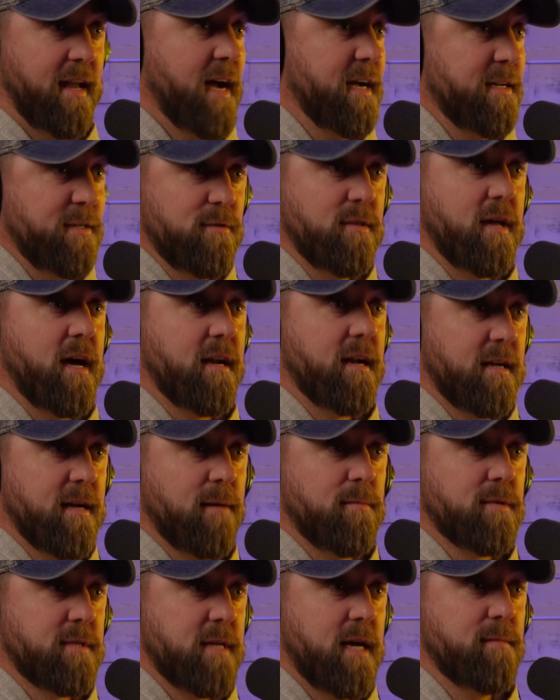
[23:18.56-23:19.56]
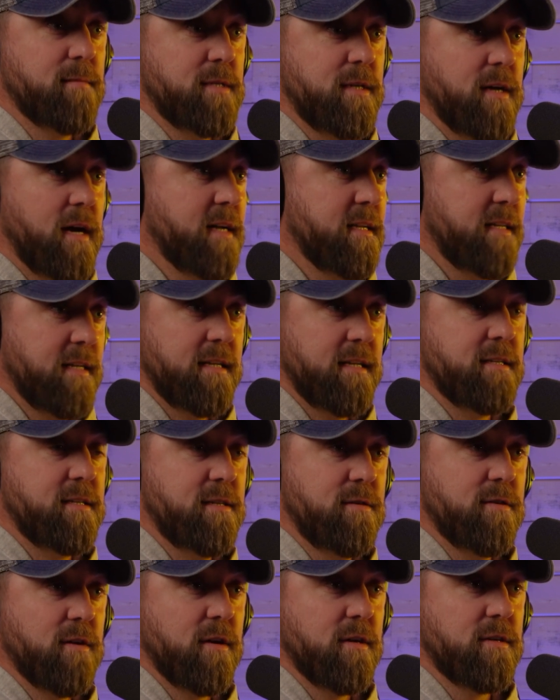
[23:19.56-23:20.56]
And I do that a couple times. I did it
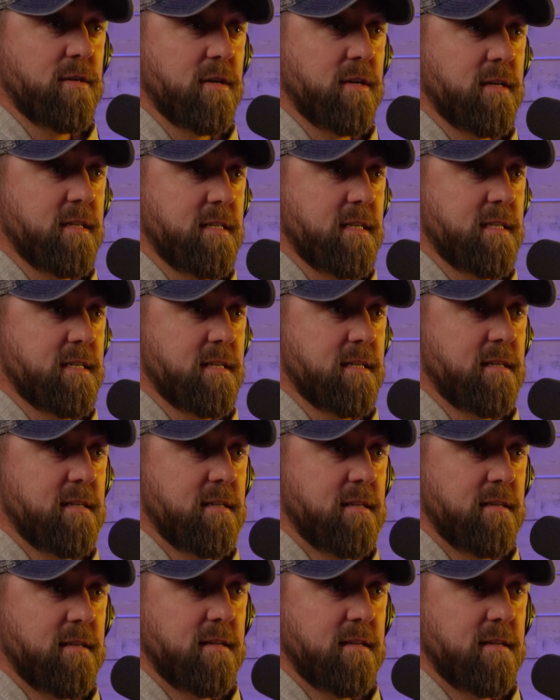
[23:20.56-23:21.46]
to you during turkey season.